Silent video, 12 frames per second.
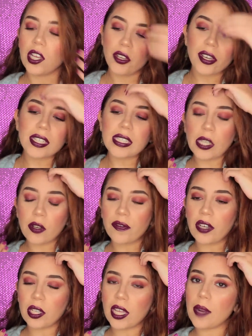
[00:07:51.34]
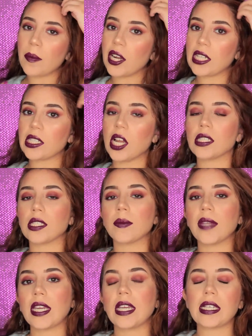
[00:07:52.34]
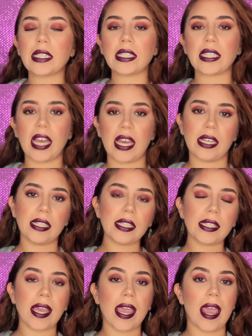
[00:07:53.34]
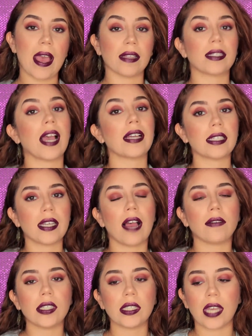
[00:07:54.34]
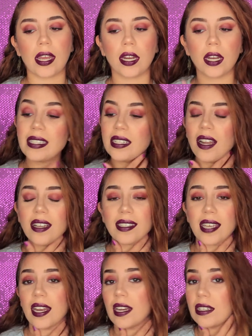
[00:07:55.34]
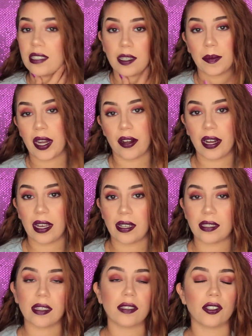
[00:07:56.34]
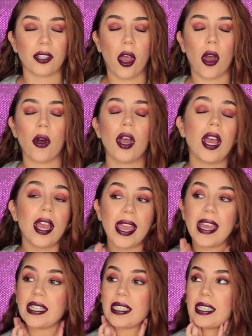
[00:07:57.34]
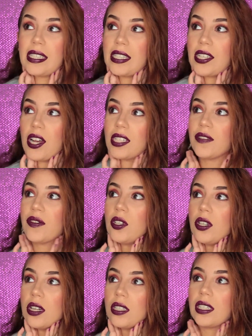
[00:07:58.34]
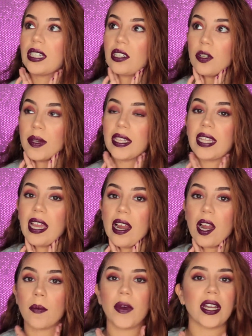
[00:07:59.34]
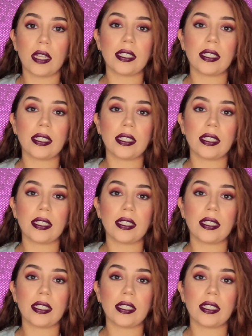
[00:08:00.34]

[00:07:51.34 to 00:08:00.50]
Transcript: you can still feel it, but it's not something intense. And I did have to set it. I did not set it in some areas, so it does feel a little bit there, but